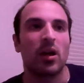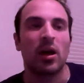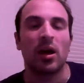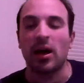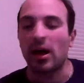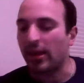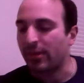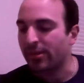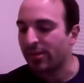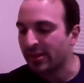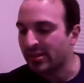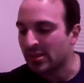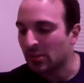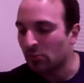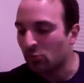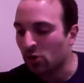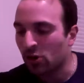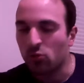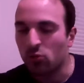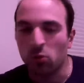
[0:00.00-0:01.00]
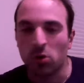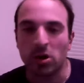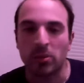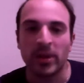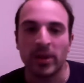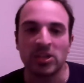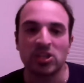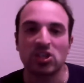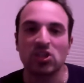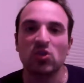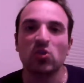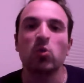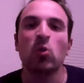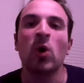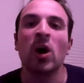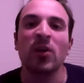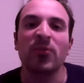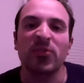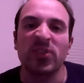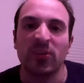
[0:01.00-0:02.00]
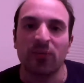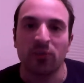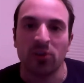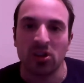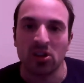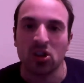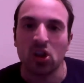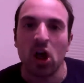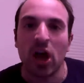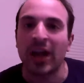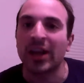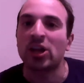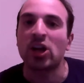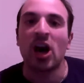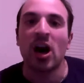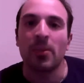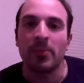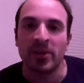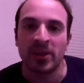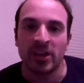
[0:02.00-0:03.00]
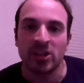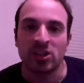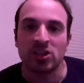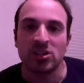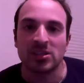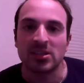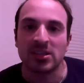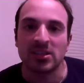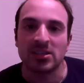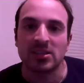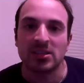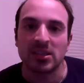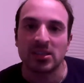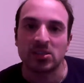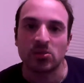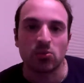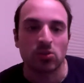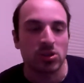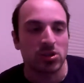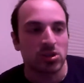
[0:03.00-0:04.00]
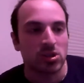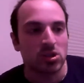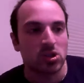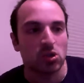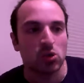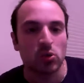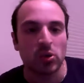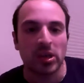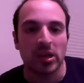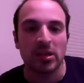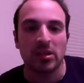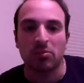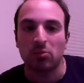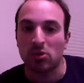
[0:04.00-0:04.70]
I think someone on Twitter mentioned 12 different line combinations this season, whereas Suzuki,